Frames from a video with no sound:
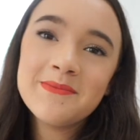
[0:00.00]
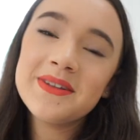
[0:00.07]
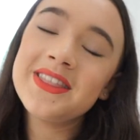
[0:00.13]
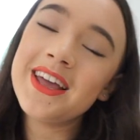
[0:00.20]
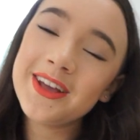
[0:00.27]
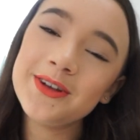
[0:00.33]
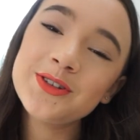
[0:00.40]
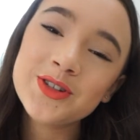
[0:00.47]
But
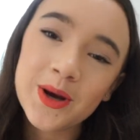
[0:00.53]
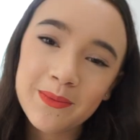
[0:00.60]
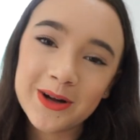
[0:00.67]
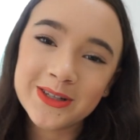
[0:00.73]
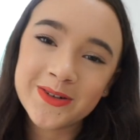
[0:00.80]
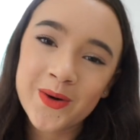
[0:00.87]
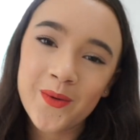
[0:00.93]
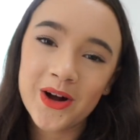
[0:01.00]
thank you so
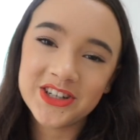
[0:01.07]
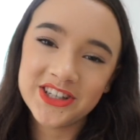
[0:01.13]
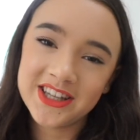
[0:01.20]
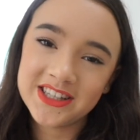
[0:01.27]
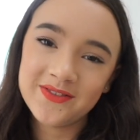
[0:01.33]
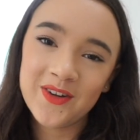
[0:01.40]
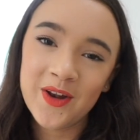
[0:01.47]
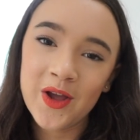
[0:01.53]
much for watching
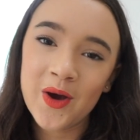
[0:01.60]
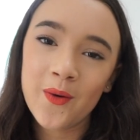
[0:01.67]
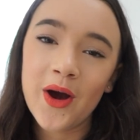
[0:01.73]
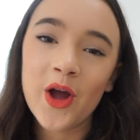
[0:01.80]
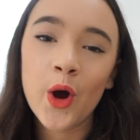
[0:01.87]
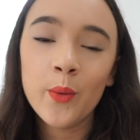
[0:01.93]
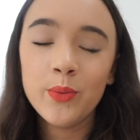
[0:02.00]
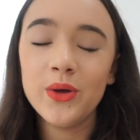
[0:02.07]
this video.
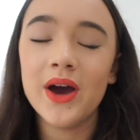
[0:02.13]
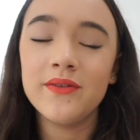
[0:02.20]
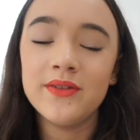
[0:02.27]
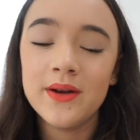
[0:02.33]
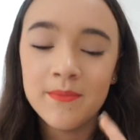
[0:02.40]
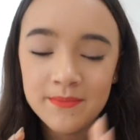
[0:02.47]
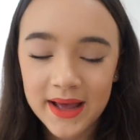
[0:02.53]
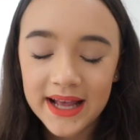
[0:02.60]
I hope you have
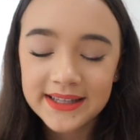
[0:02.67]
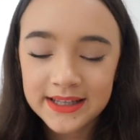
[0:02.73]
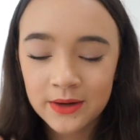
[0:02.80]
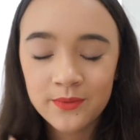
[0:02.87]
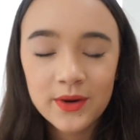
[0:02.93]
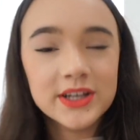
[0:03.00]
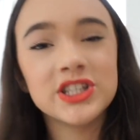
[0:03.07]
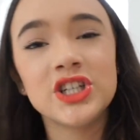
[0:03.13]
an amazing
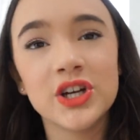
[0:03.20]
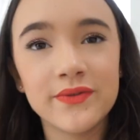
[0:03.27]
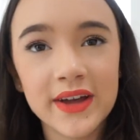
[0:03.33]
rest of your